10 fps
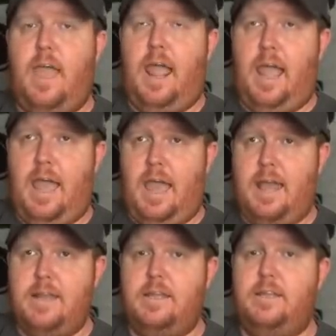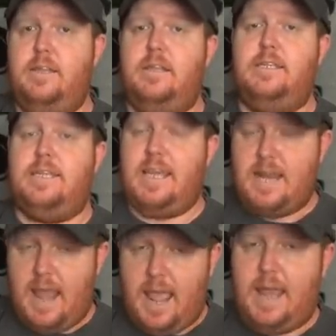And
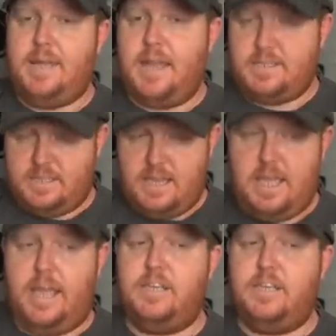TNA and Dixie